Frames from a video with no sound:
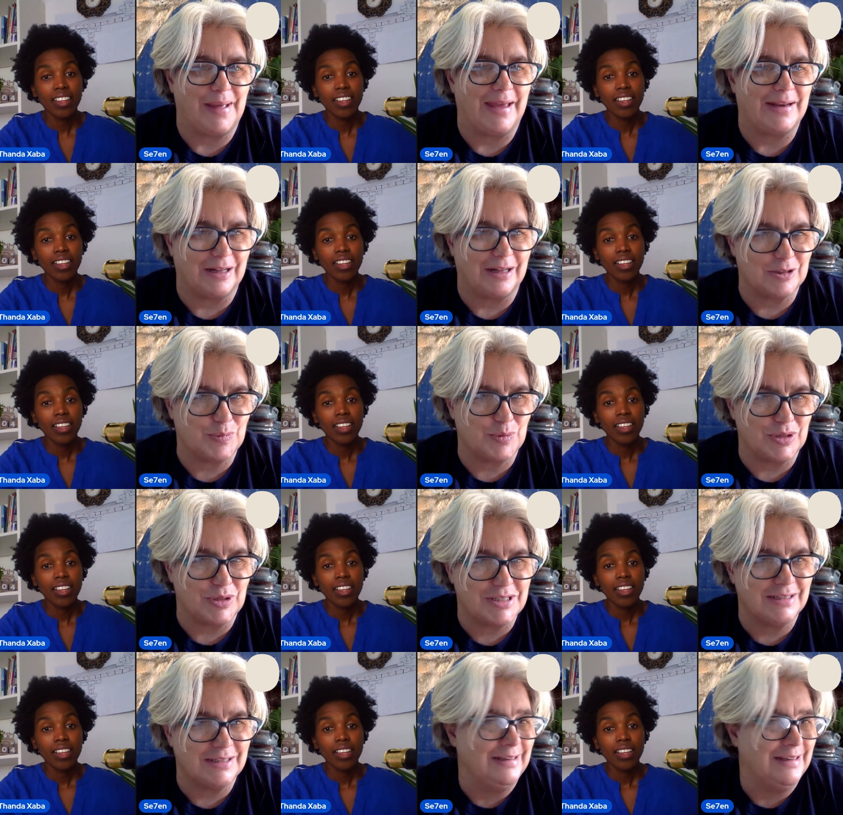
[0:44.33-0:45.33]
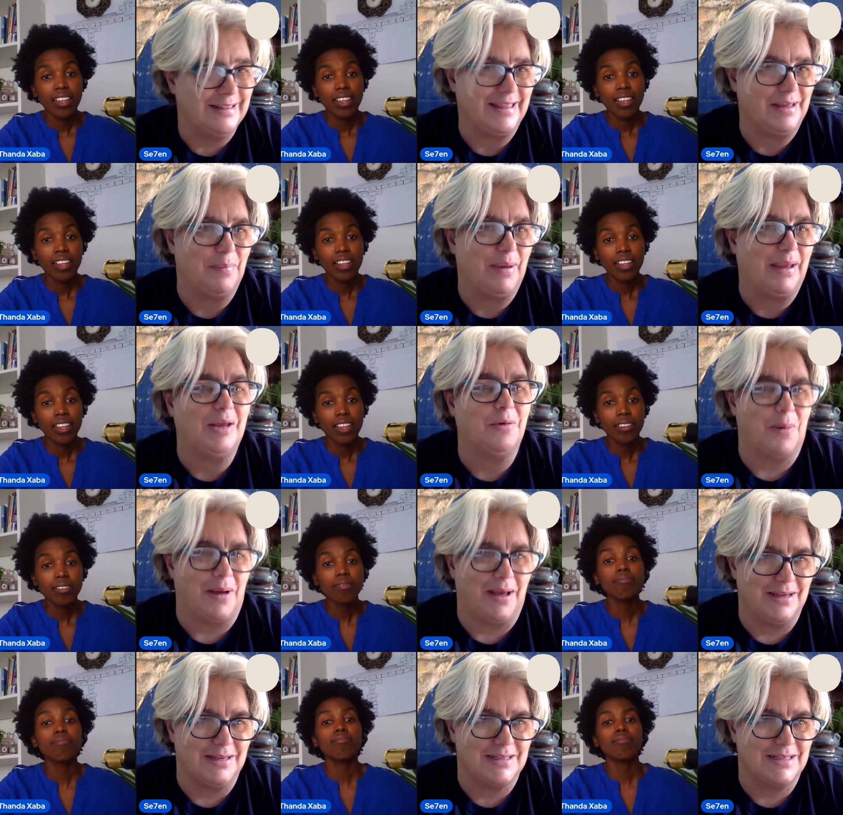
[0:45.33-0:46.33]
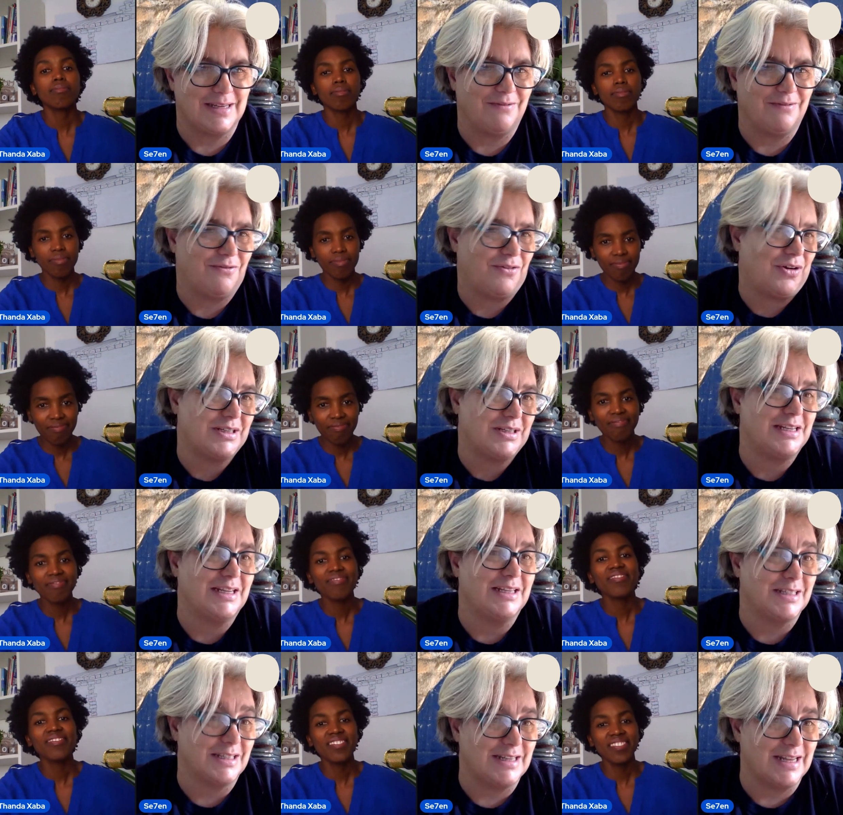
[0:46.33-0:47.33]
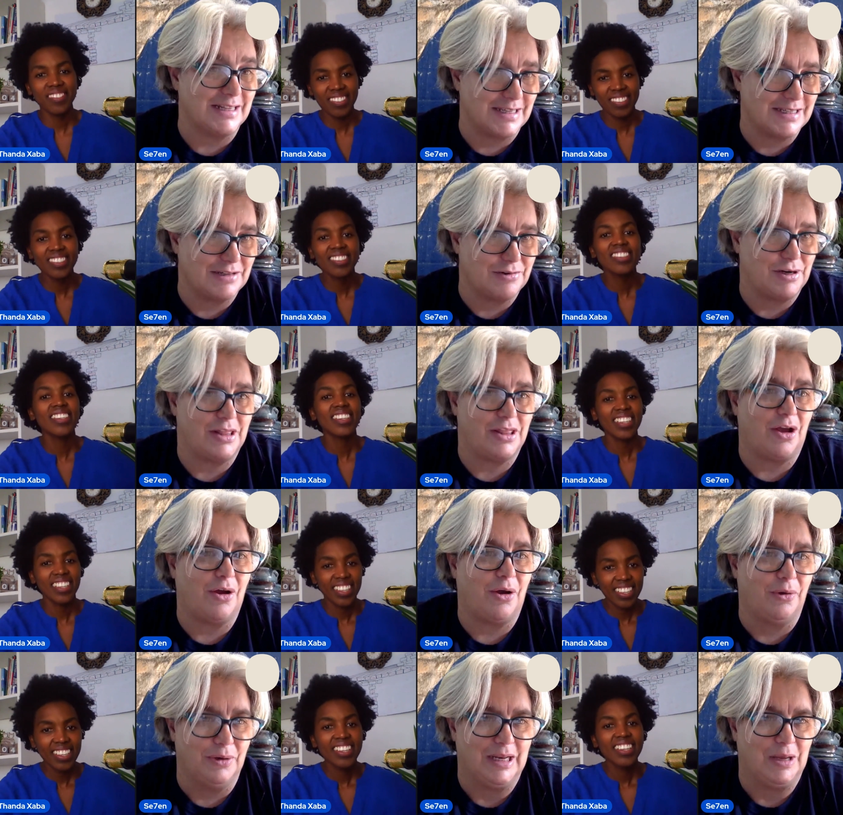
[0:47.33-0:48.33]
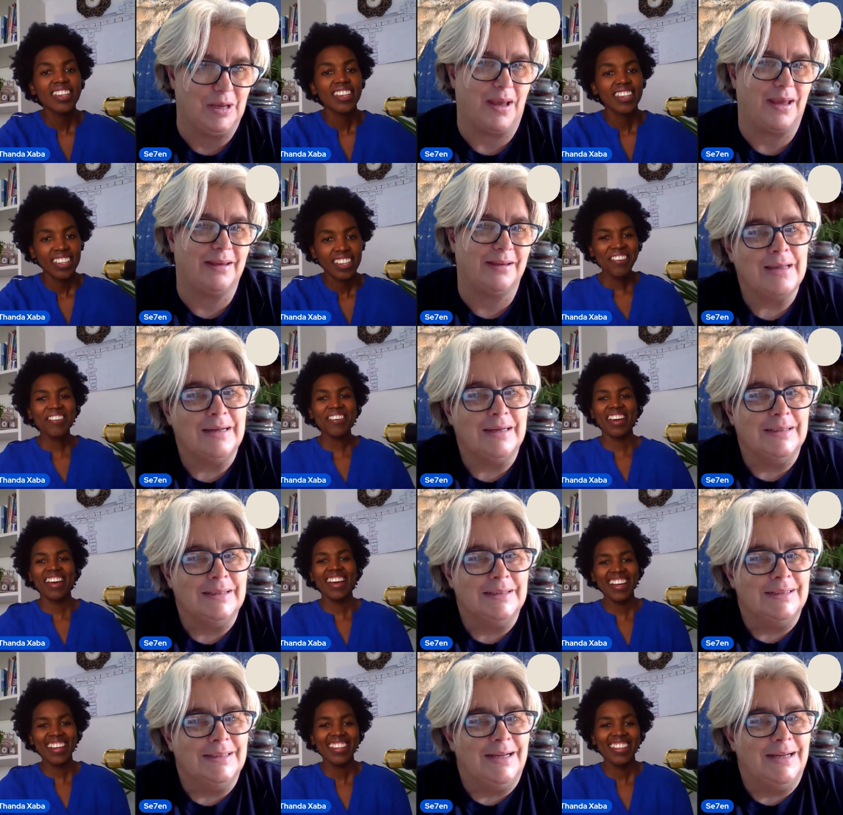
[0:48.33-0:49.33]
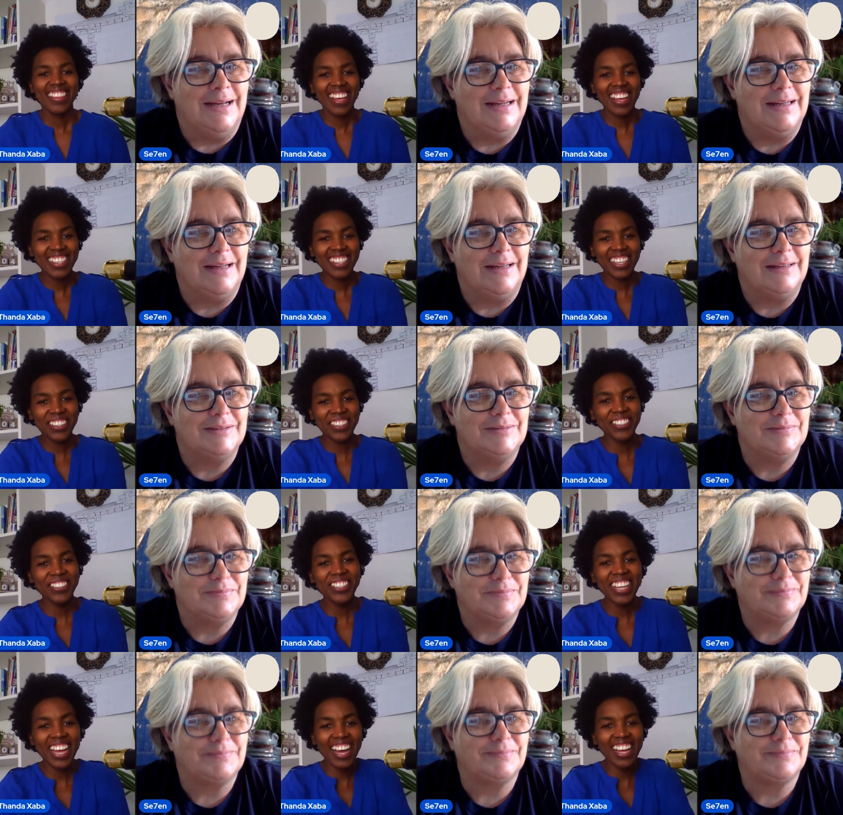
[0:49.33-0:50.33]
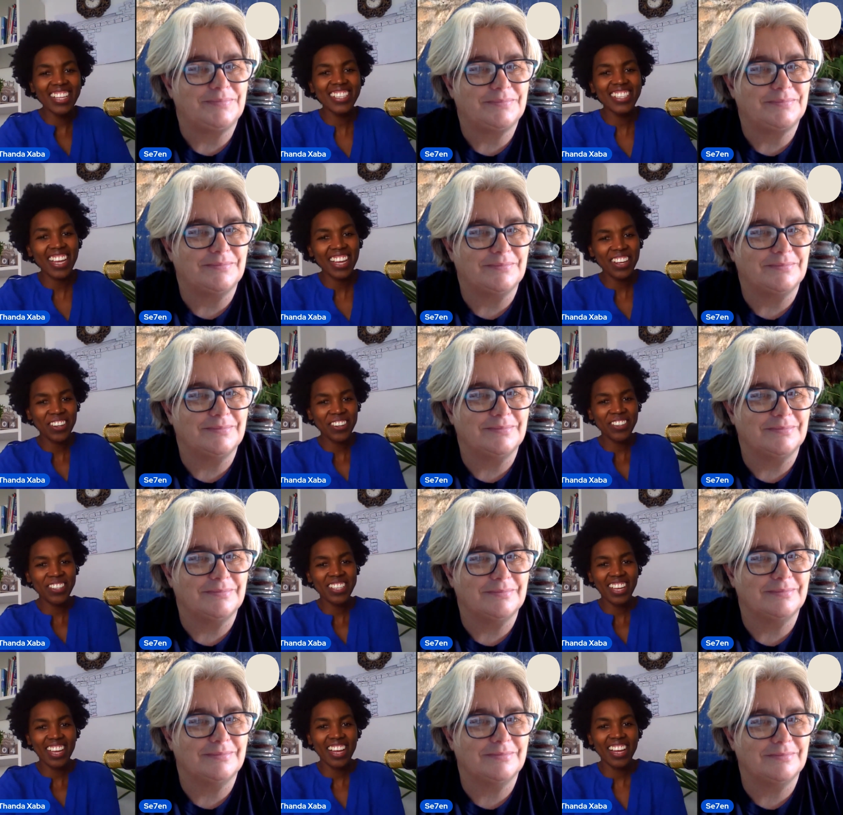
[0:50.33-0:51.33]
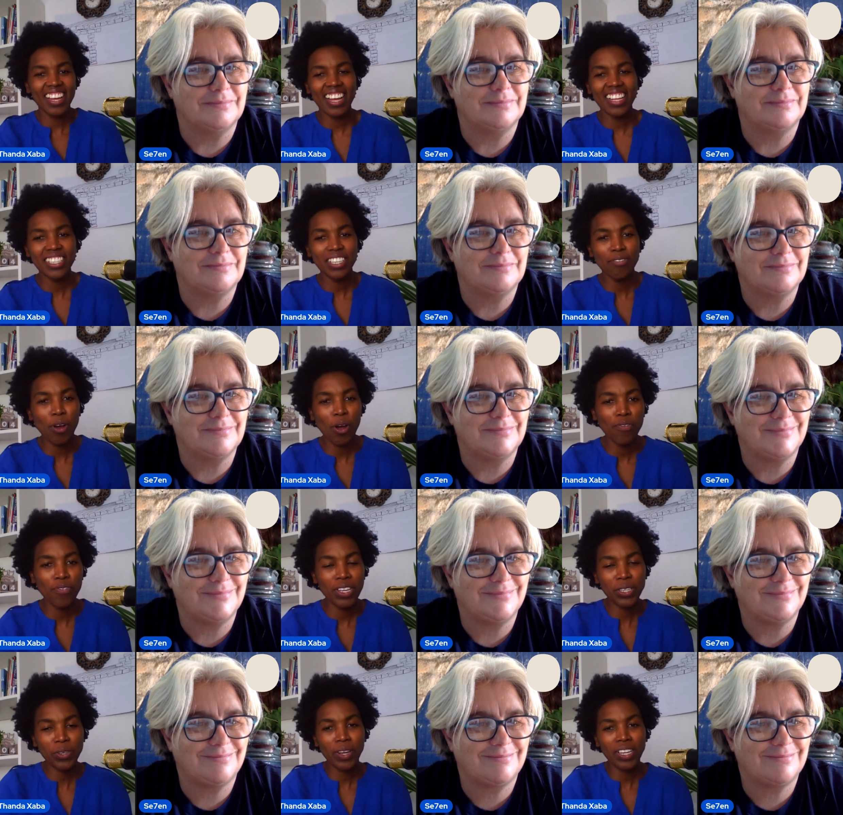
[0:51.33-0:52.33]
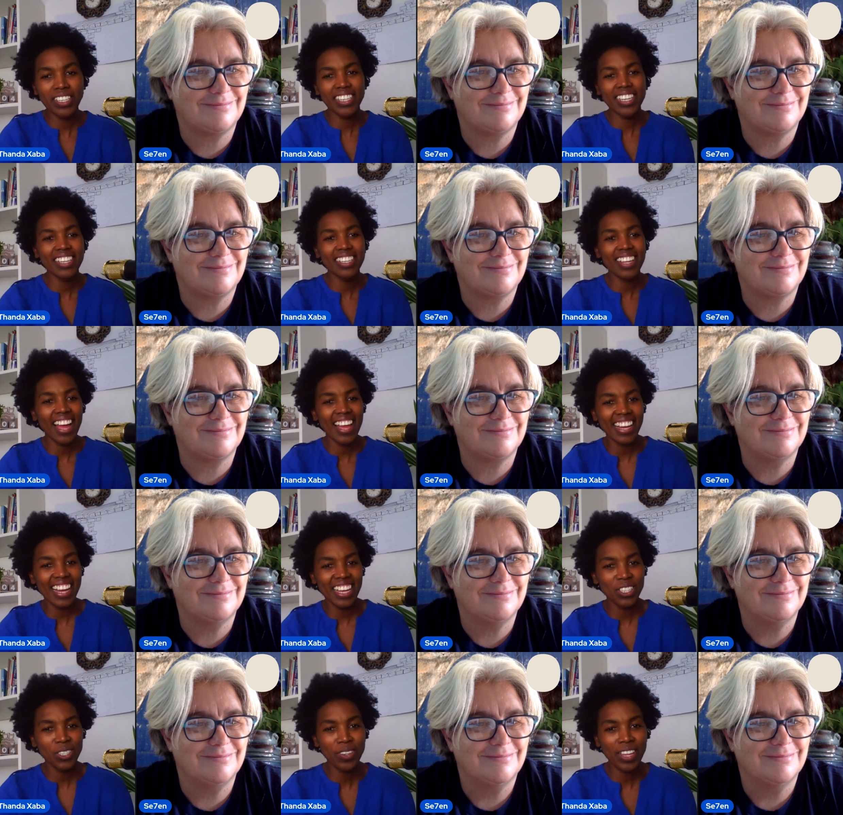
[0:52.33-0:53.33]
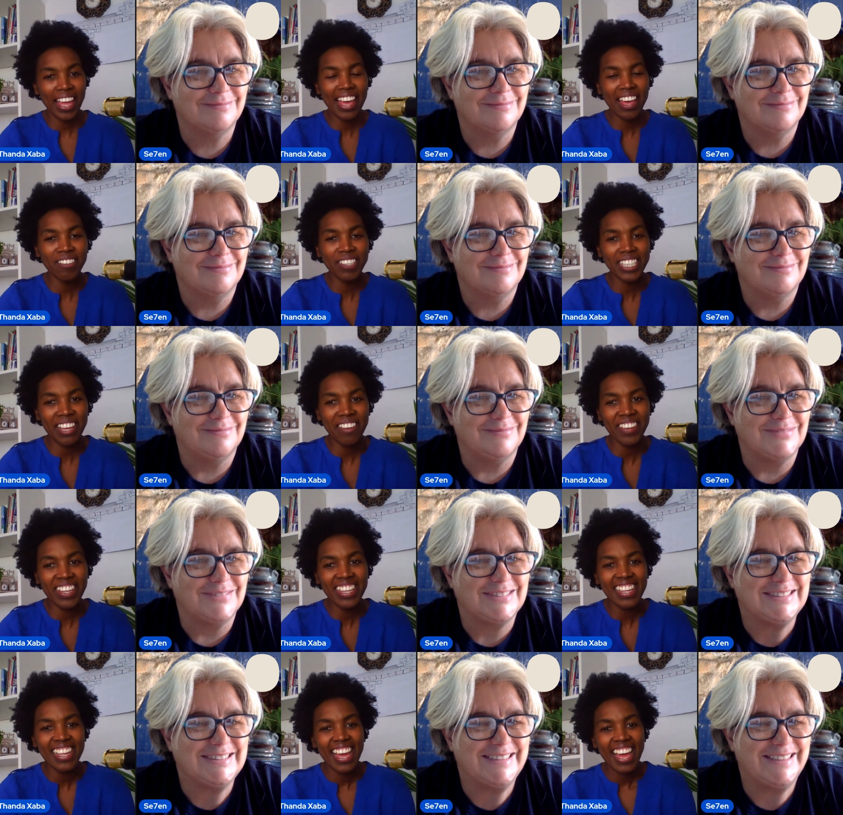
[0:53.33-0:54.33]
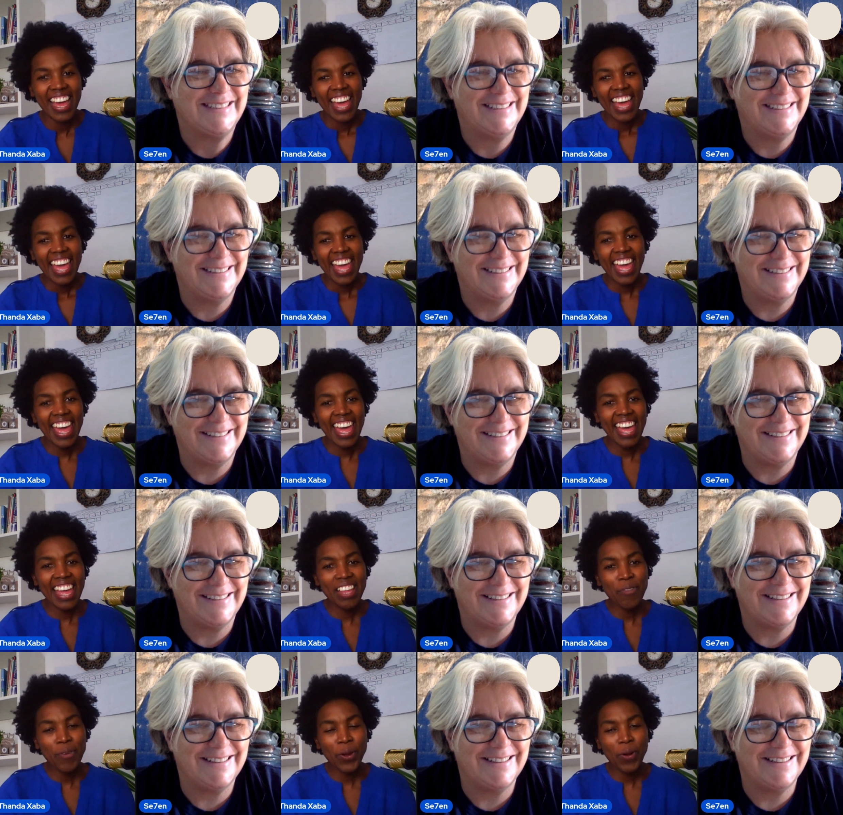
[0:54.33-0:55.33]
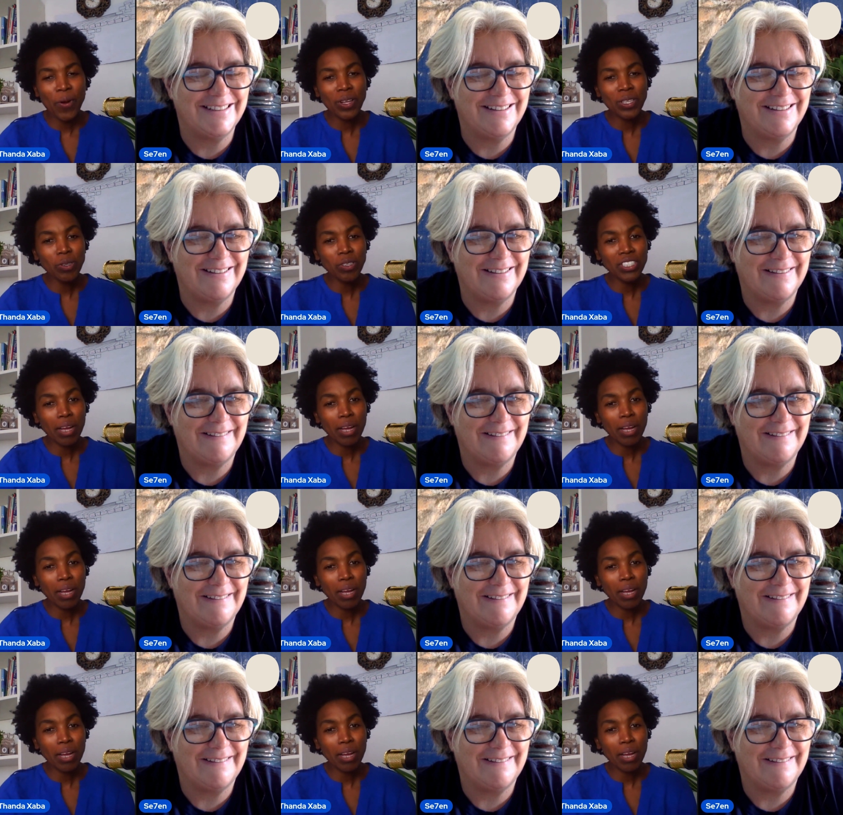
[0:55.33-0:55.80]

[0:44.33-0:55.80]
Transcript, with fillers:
Speaker 1: adult person. There are many ways, and varsity isn't necessarily the only way. Okay, that's a
Speaker 2: good answer. Good uh, answer for our first question. Hi guys, today I have seven. And we're going to